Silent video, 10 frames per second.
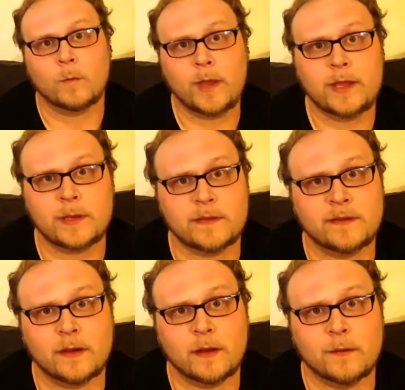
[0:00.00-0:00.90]
Red
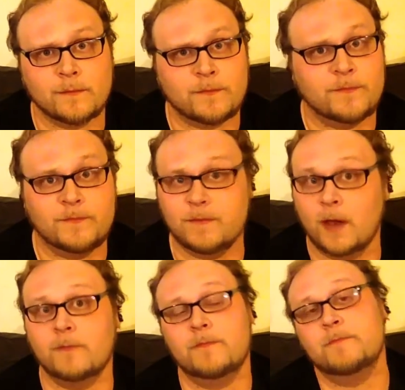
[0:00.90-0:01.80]
is a
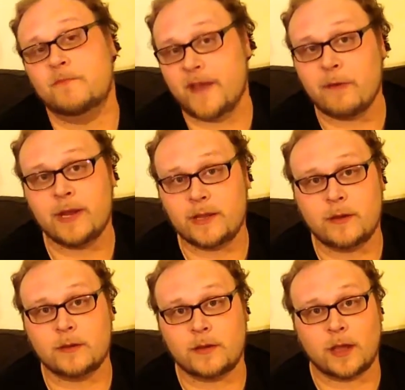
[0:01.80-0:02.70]
very
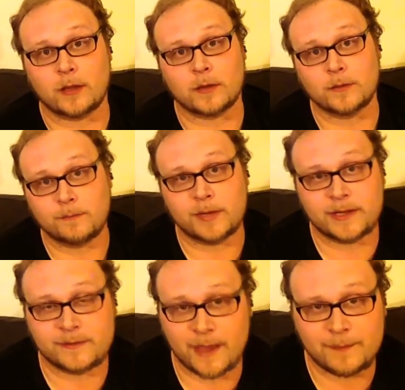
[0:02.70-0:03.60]
good color, but
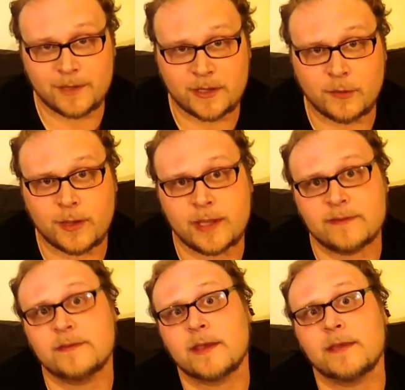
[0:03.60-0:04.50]
I'm going to go ahead
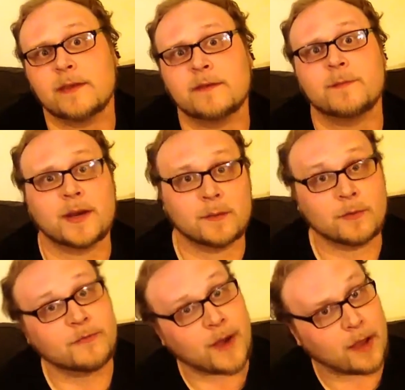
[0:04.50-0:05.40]
and say that it's my
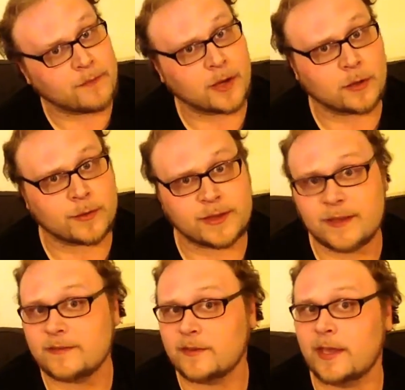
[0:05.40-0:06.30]
number 5 color in
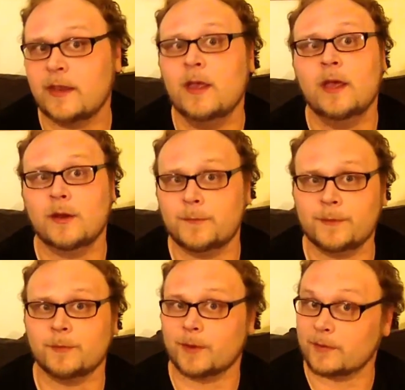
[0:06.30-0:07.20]
this set. I know
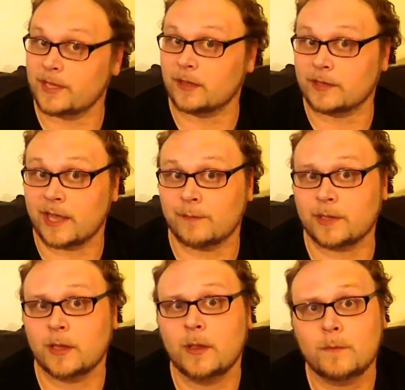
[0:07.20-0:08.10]
people are probably yelling at
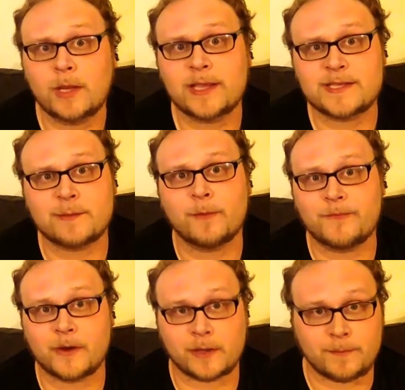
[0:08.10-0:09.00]
me. But like I said, we're
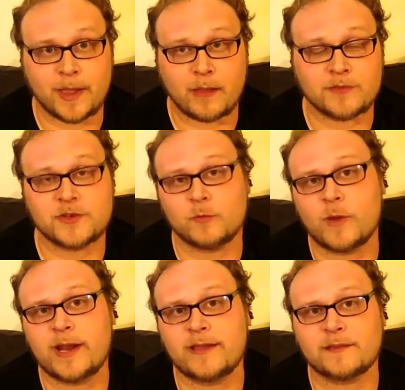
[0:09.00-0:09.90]
fairly balanced, and
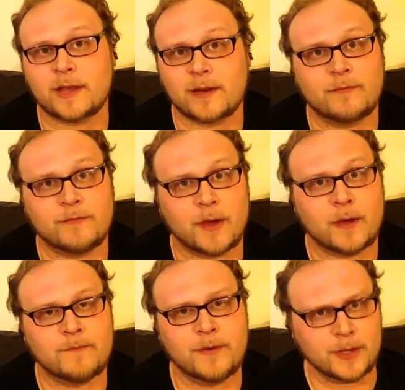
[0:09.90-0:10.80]
red has a lot
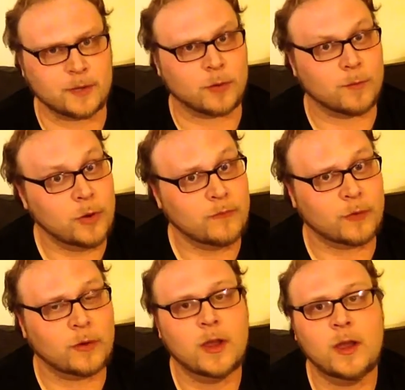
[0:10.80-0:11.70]
of very good
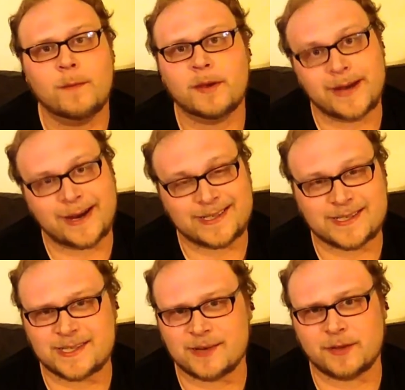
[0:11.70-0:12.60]
removal, but not
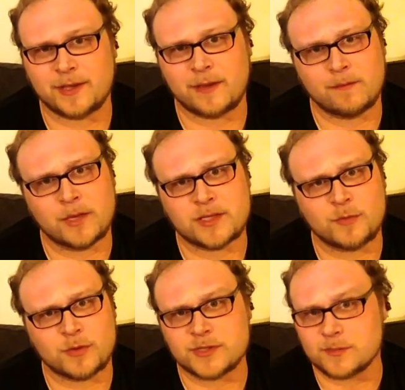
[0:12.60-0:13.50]
necessarily
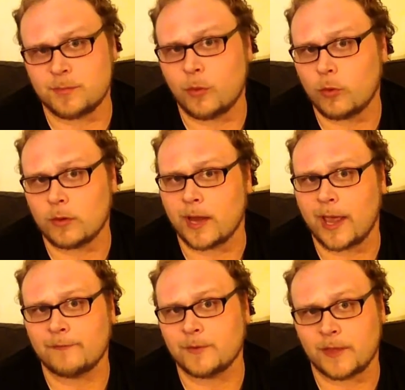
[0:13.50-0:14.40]
much more support
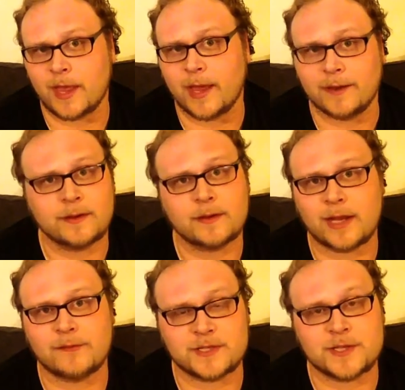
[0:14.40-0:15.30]
after that. And a
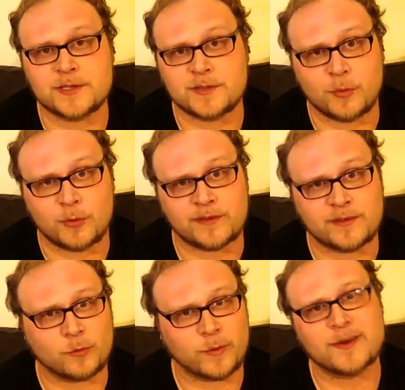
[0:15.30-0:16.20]
lot of its good support
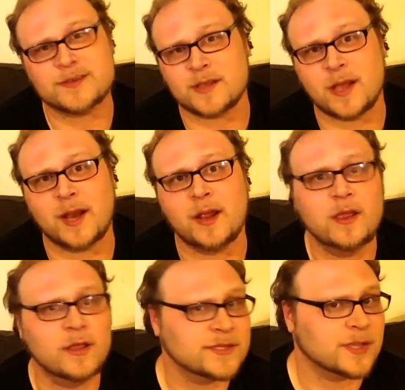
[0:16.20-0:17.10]
is in the rare slot,
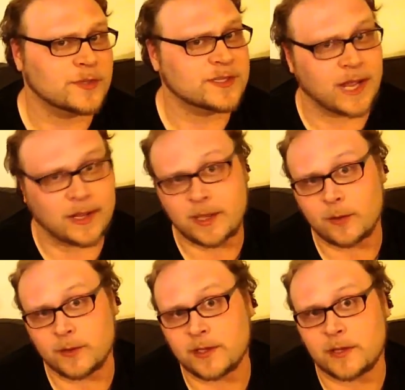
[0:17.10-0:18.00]
so it's not
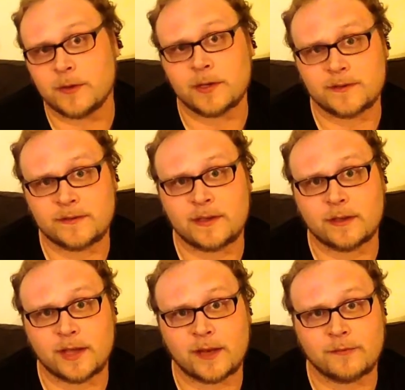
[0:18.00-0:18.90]
guaranteed you're going to
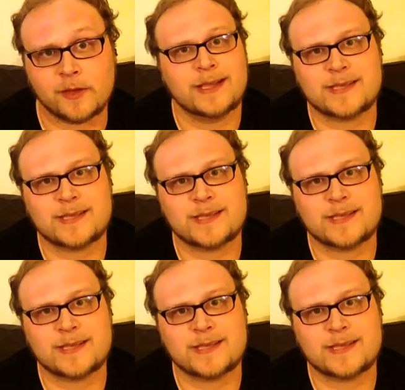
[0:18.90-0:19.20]
see a lot of it.